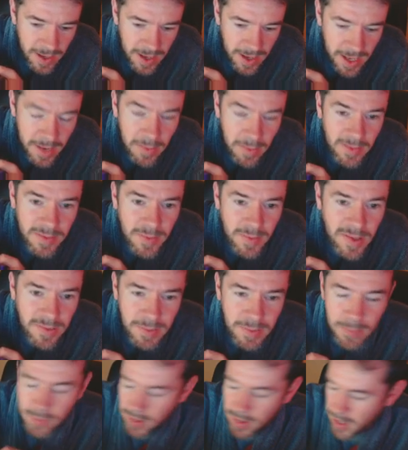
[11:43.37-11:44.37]
You know, I'm supposed to
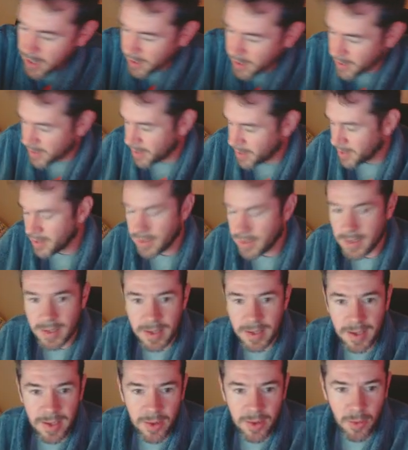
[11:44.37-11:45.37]
be playing, aren't I?
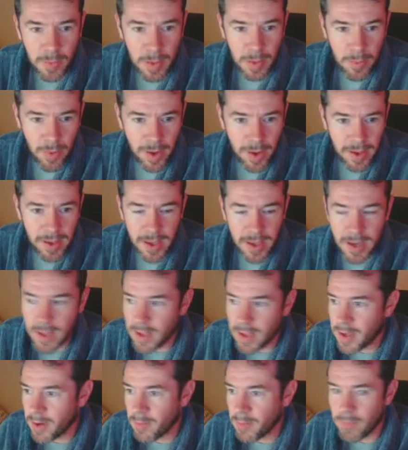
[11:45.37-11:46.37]
Not been breaking
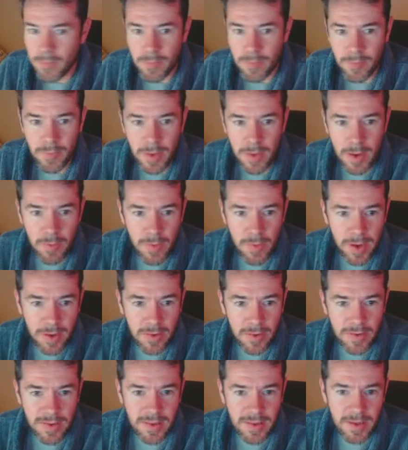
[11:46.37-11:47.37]
any
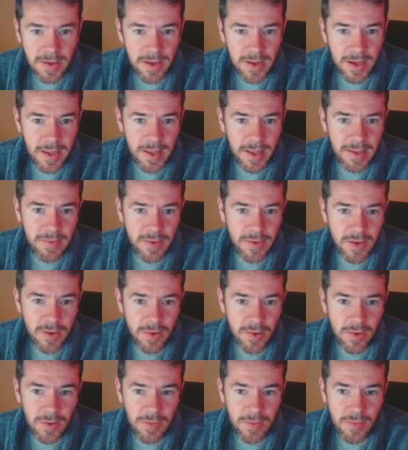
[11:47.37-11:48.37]
records tonight, that's for
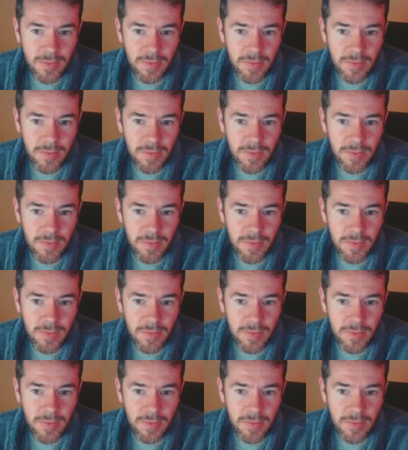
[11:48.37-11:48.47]
sure.